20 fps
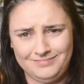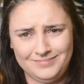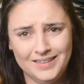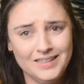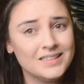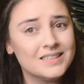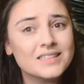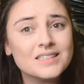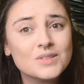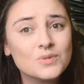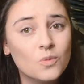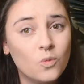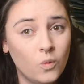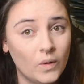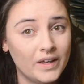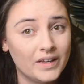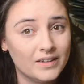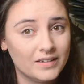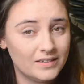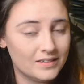This is
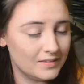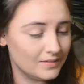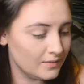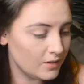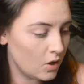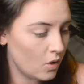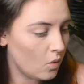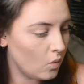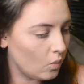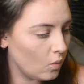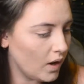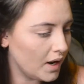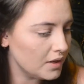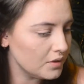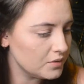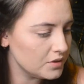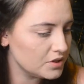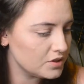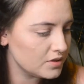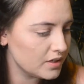weird. Why do
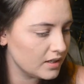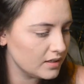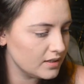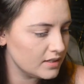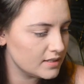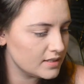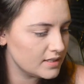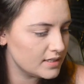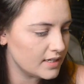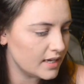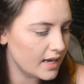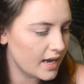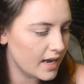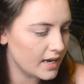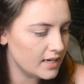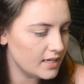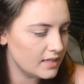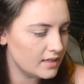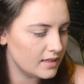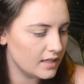Australians say
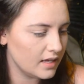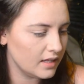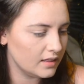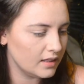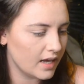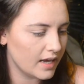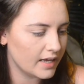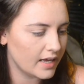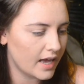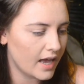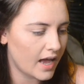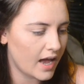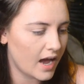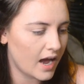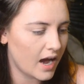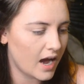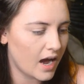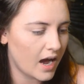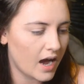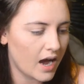anything like
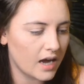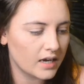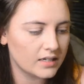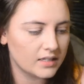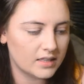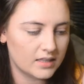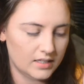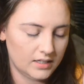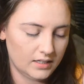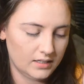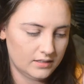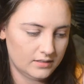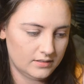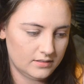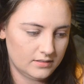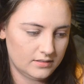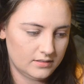anything?